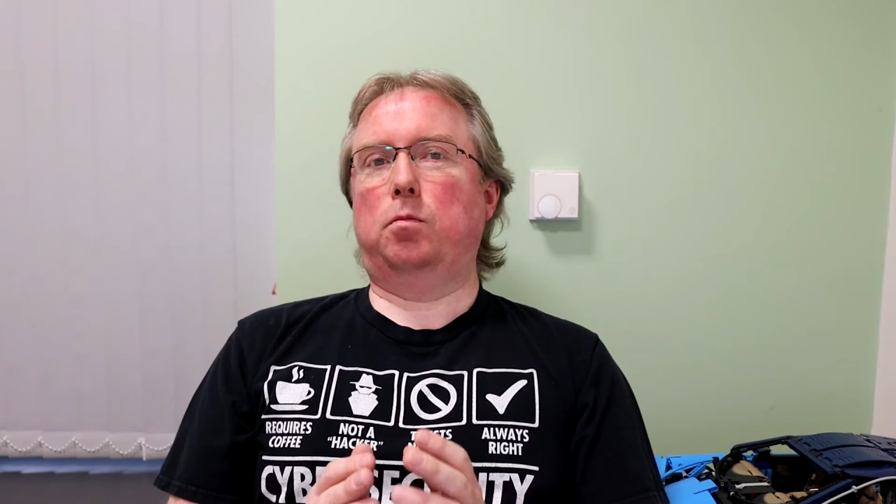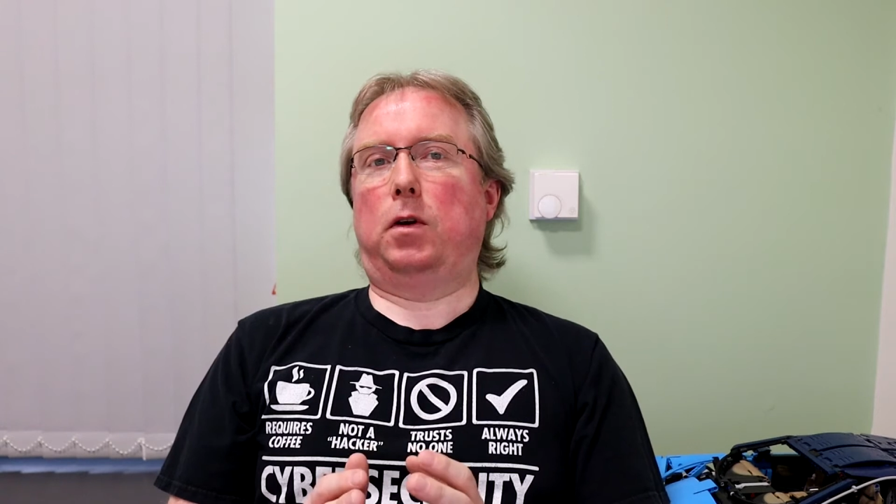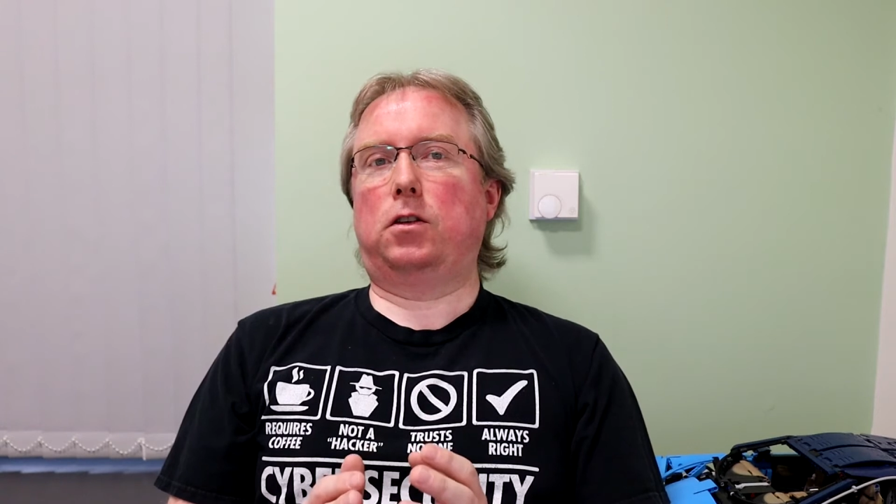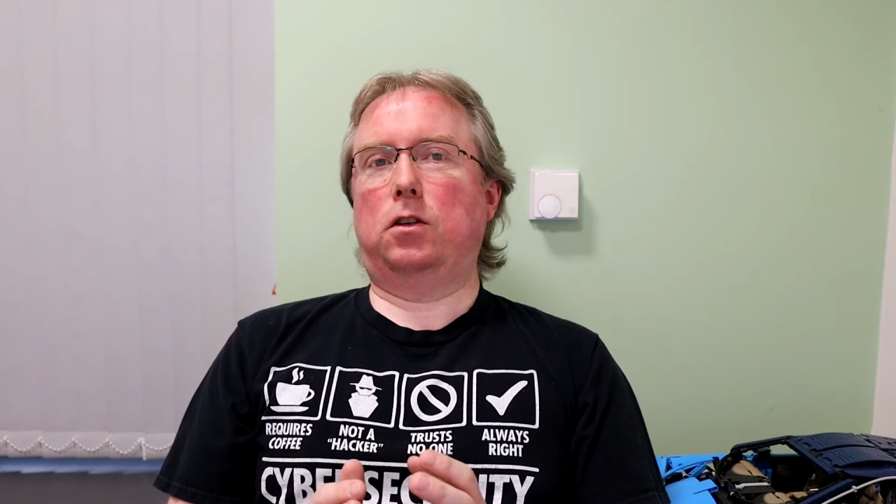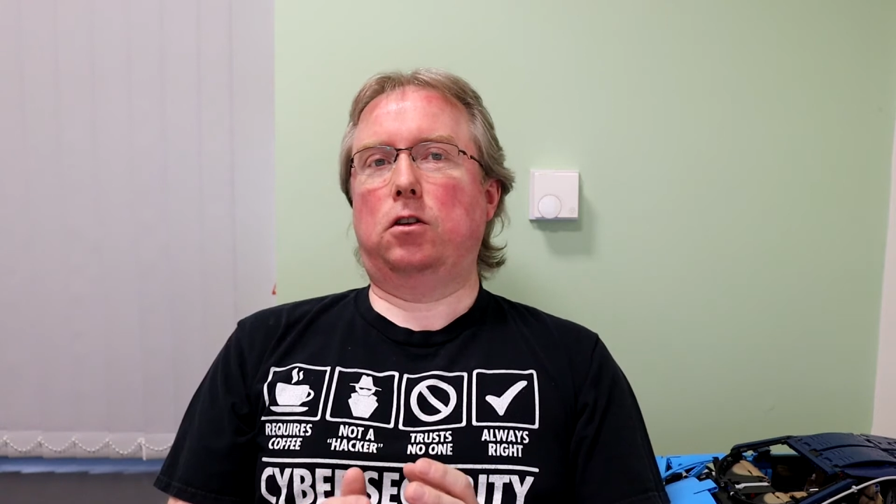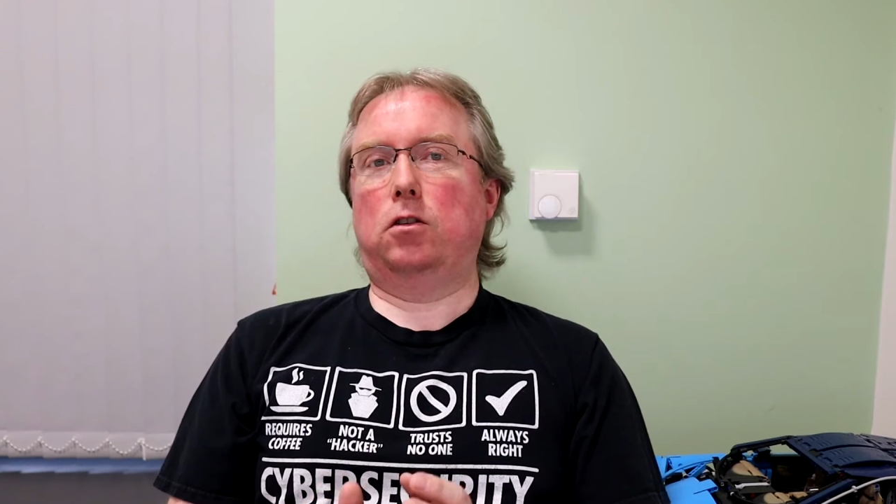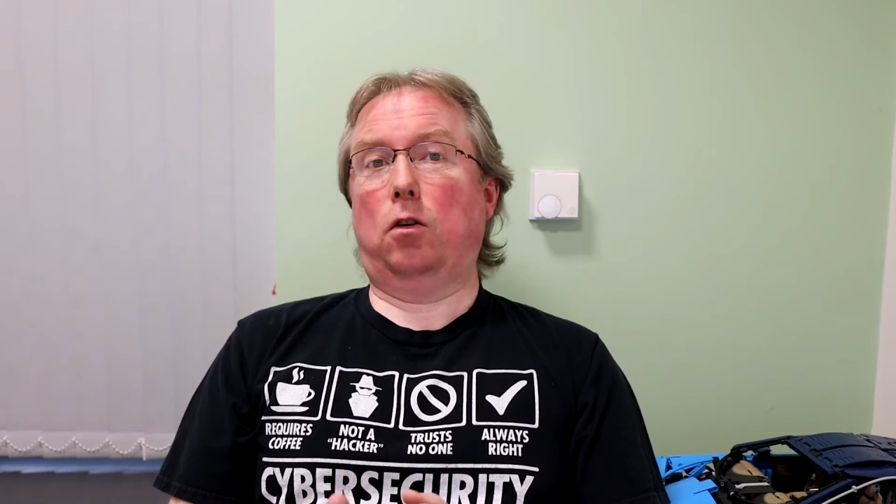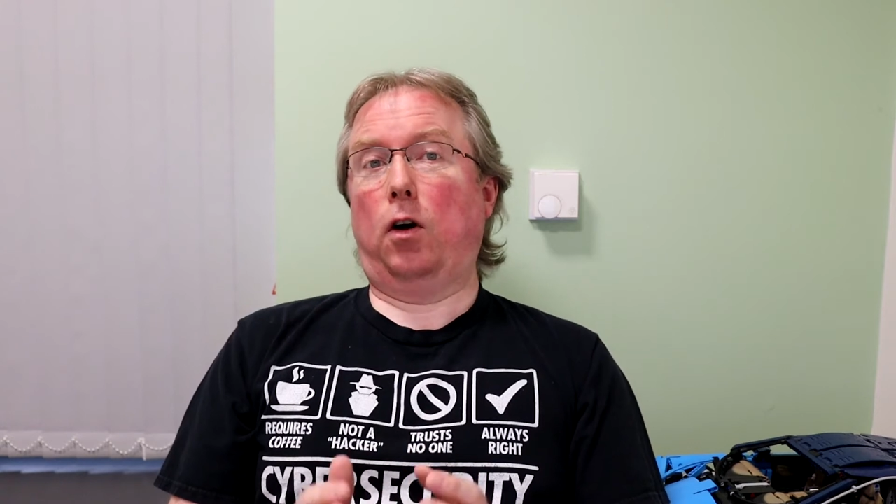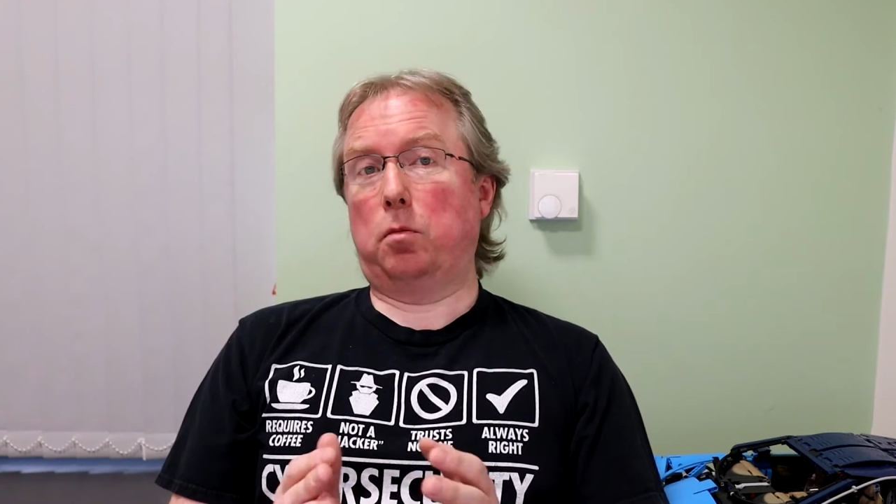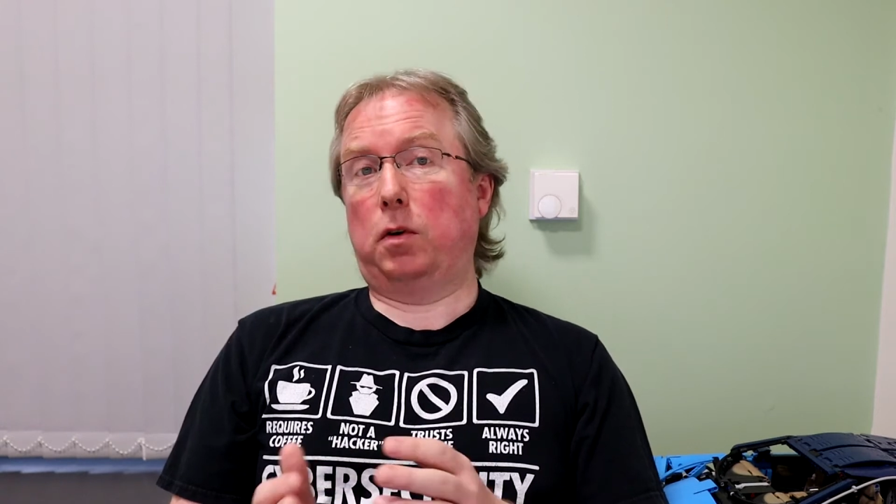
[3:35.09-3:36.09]
messages
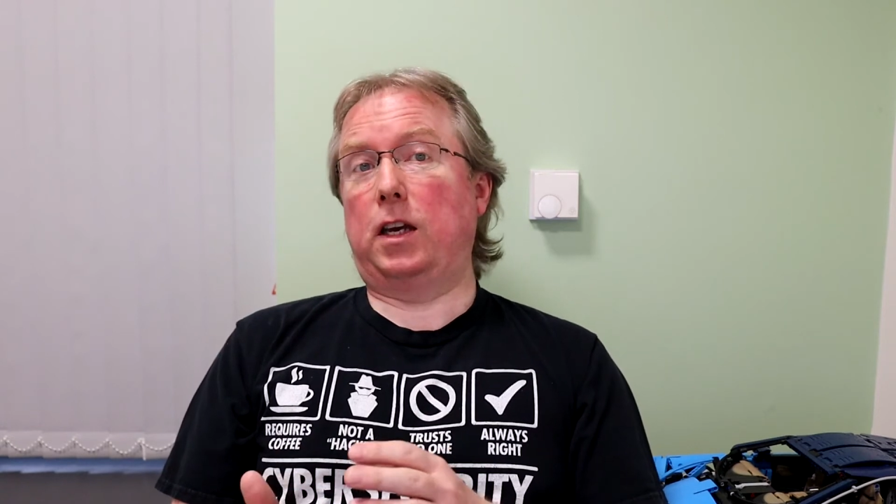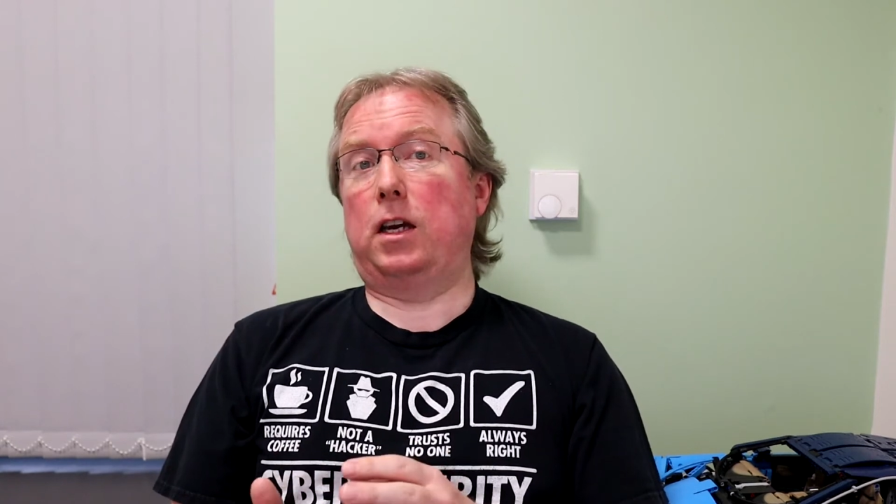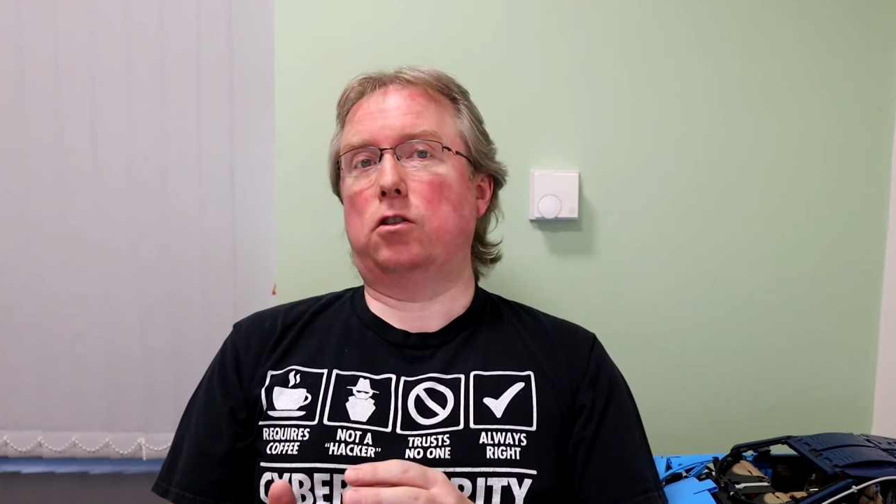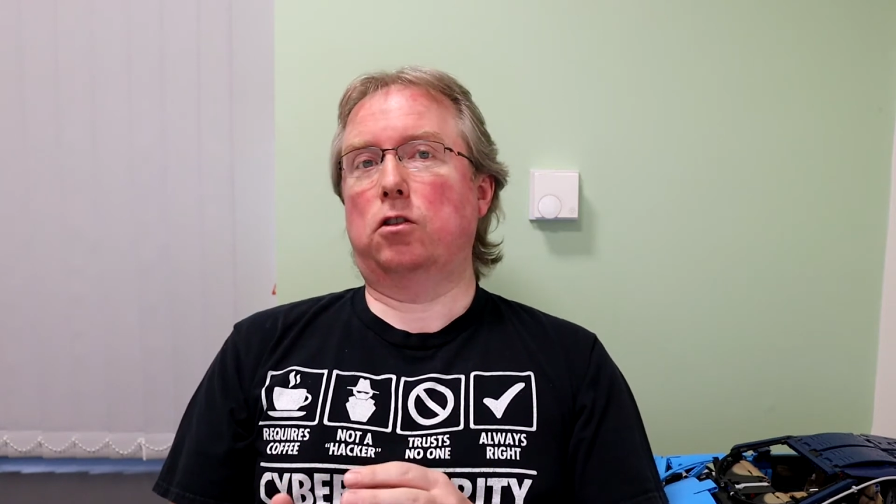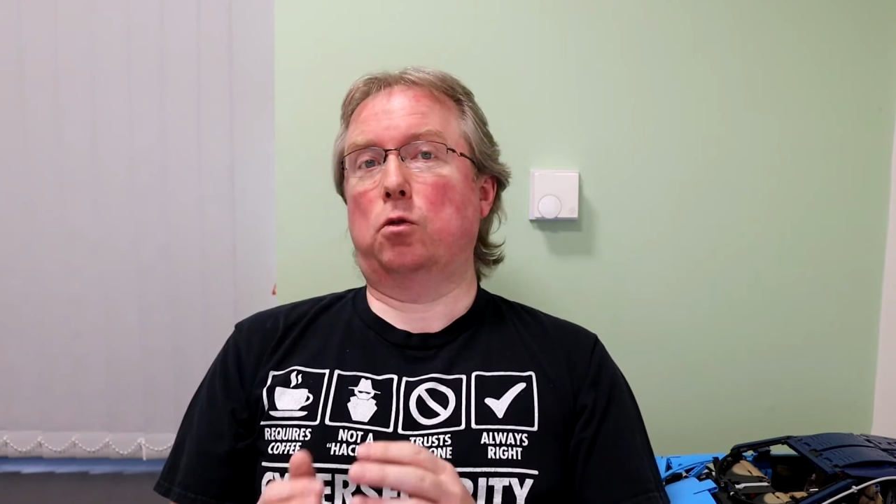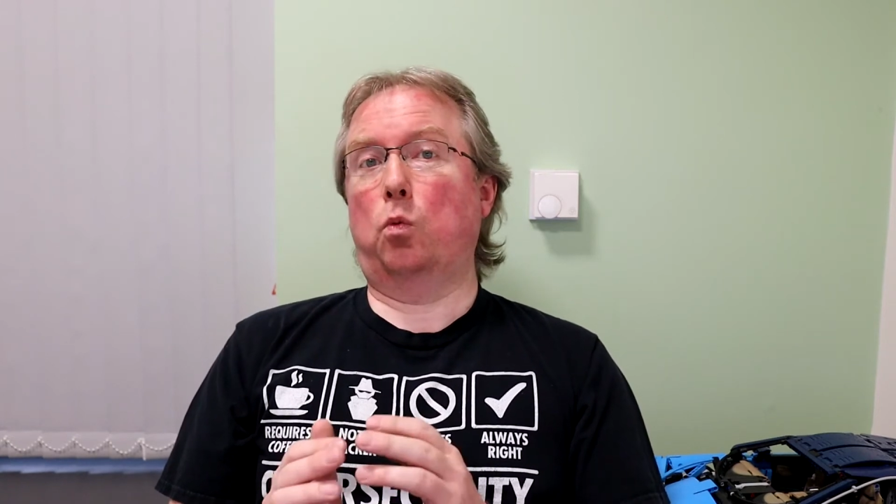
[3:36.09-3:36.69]
or applications